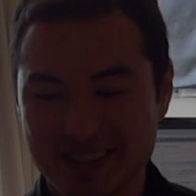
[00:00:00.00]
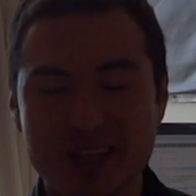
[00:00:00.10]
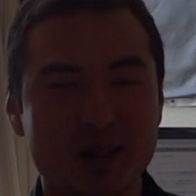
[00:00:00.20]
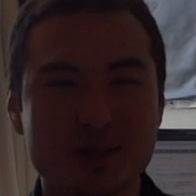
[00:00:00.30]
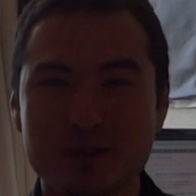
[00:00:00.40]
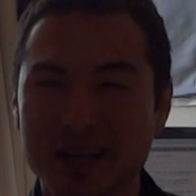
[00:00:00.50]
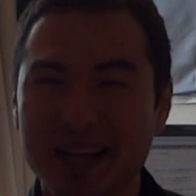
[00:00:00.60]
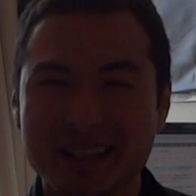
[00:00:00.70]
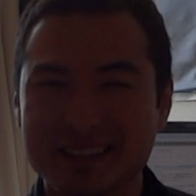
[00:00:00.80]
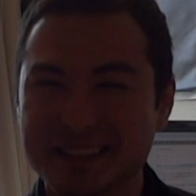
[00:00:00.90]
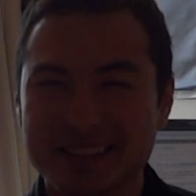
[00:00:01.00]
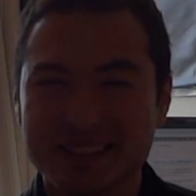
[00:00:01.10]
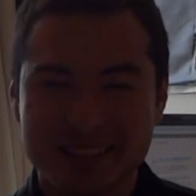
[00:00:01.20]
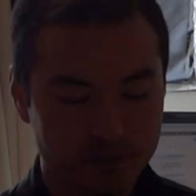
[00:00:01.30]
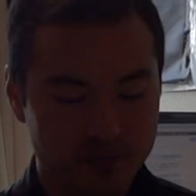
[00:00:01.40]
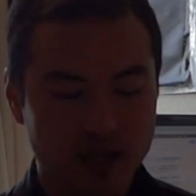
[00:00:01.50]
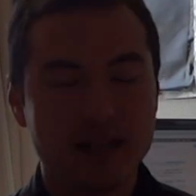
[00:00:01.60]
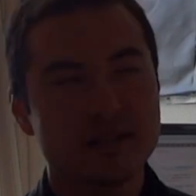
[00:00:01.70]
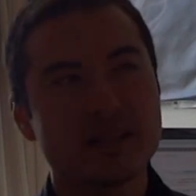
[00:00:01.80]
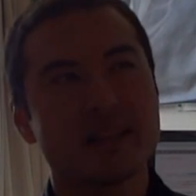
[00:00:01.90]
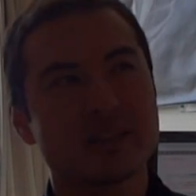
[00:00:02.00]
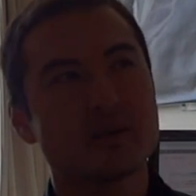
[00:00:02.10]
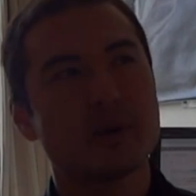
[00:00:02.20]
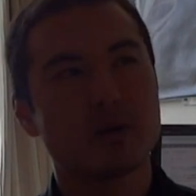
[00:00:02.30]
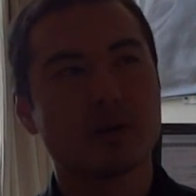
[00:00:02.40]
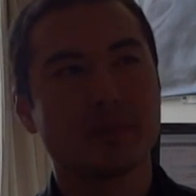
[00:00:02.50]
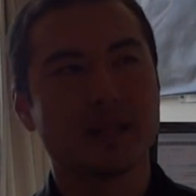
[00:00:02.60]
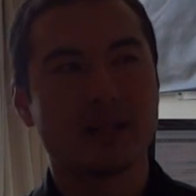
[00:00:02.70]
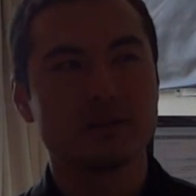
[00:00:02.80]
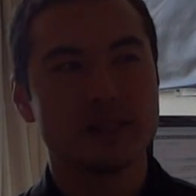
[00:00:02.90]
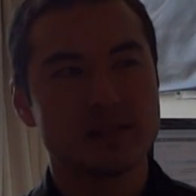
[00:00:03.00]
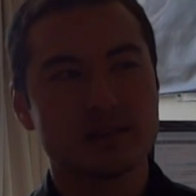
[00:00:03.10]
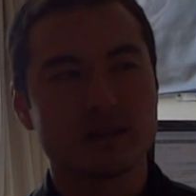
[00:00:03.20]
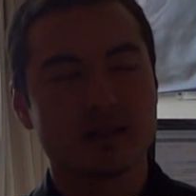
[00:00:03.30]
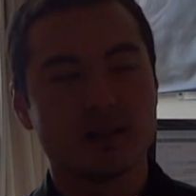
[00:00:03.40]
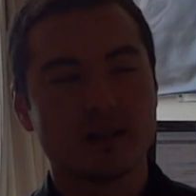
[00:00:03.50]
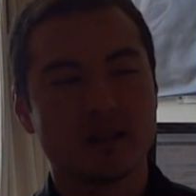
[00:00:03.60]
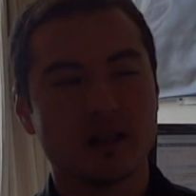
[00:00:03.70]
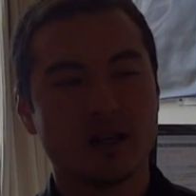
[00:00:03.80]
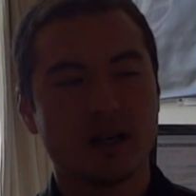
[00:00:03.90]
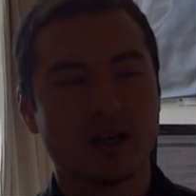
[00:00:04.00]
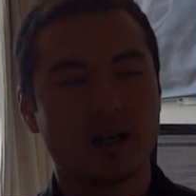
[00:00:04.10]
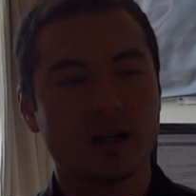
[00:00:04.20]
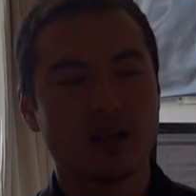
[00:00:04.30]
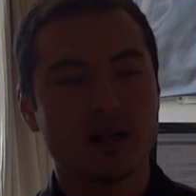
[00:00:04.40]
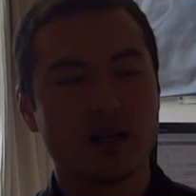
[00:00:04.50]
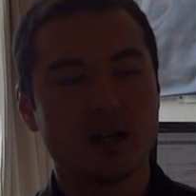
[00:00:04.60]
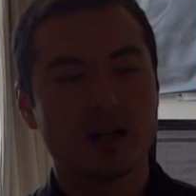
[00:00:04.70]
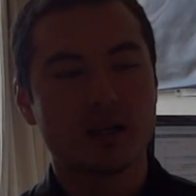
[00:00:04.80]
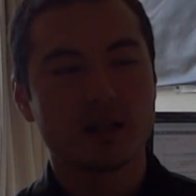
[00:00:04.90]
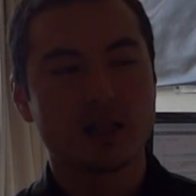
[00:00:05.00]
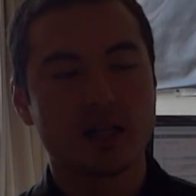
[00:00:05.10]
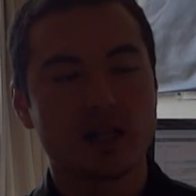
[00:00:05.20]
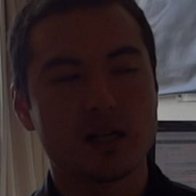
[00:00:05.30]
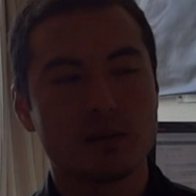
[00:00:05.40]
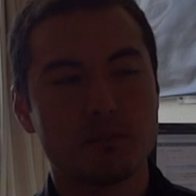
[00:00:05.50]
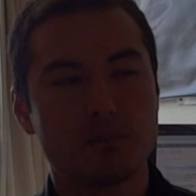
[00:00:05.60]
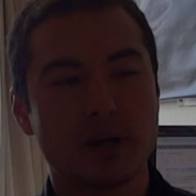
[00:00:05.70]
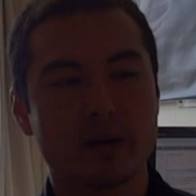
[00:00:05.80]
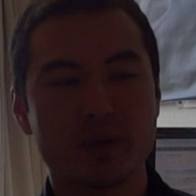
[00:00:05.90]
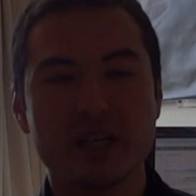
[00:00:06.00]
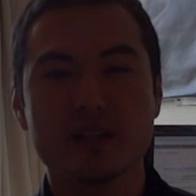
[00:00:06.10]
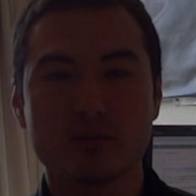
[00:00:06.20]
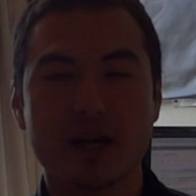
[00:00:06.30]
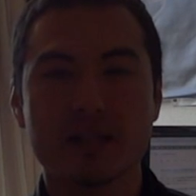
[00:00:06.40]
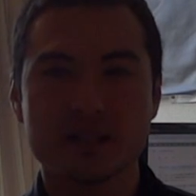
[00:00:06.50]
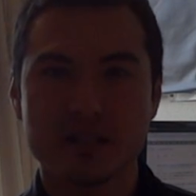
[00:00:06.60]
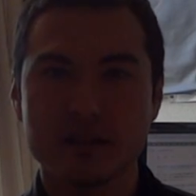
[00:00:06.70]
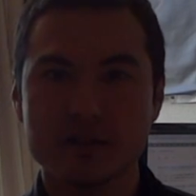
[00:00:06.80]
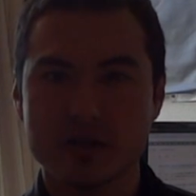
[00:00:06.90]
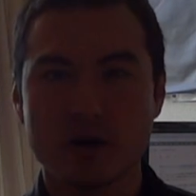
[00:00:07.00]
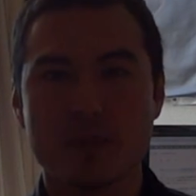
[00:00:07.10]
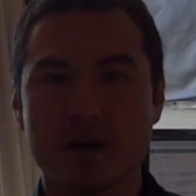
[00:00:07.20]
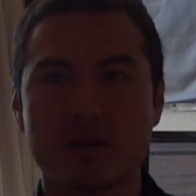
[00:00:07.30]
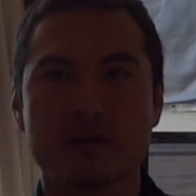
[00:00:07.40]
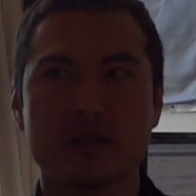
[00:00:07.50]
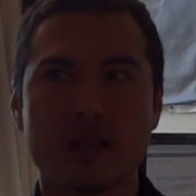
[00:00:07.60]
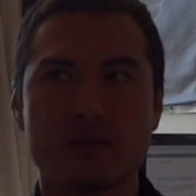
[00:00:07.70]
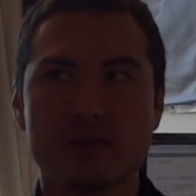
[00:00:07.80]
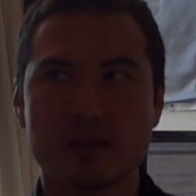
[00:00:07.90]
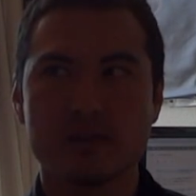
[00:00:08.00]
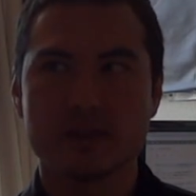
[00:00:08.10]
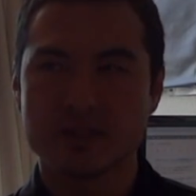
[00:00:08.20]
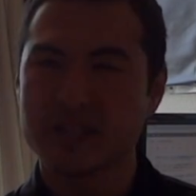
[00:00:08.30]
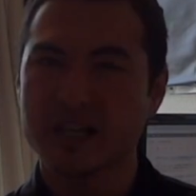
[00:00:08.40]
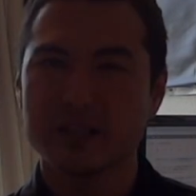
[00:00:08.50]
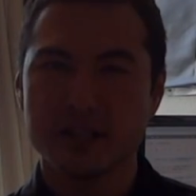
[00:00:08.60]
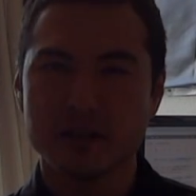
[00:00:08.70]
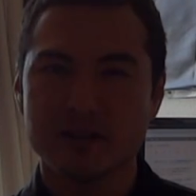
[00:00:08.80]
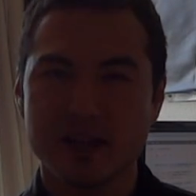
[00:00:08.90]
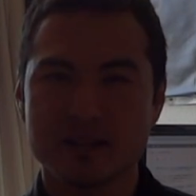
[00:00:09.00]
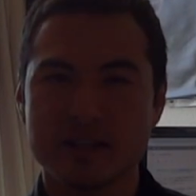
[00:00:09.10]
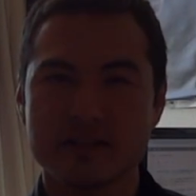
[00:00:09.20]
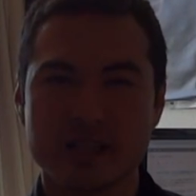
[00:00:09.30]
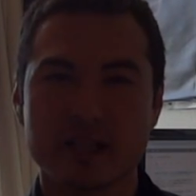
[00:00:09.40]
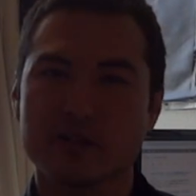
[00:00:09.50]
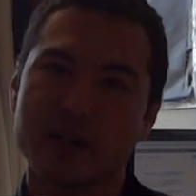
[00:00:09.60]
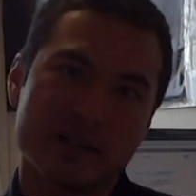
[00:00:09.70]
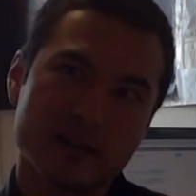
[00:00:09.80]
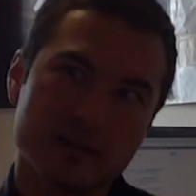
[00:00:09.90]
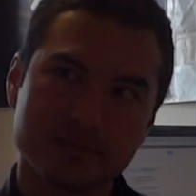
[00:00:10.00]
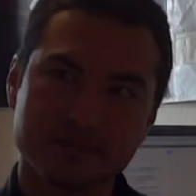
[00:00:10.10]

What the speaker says: talk so fast. I'd say that's about where my level is. My reading and writing skills are about on the level of a second year, I'd say, second grader.